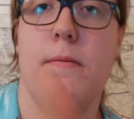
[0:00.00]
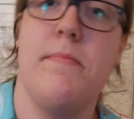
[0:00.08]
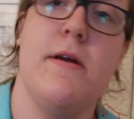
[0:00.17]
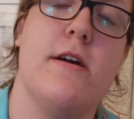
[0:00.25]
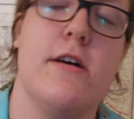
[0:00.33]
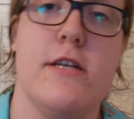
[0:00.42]

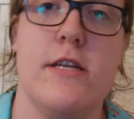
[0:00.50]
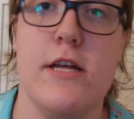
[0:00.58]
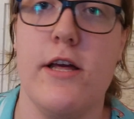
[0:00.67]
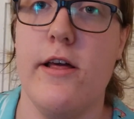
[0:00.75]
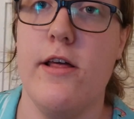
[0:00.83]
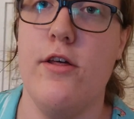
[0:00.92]
because
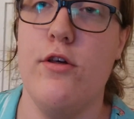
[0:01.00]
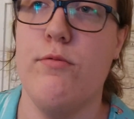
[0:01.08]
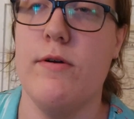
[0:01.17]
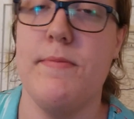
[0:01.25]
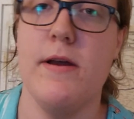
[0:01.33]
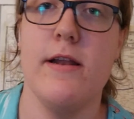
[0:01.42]
you
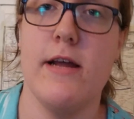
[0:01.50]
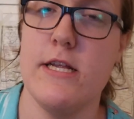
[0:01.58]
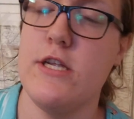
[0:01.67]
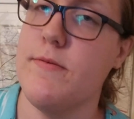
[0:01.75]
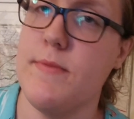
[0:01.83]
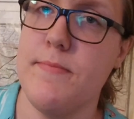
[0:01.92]
would be a nice
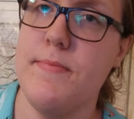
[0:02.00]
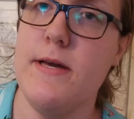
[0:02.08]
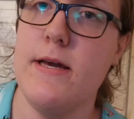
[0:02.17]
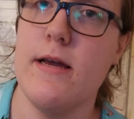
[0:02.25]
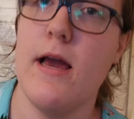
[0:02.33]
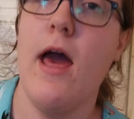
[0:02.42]
human
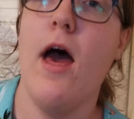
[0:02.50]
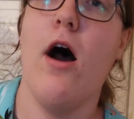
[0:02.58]
being.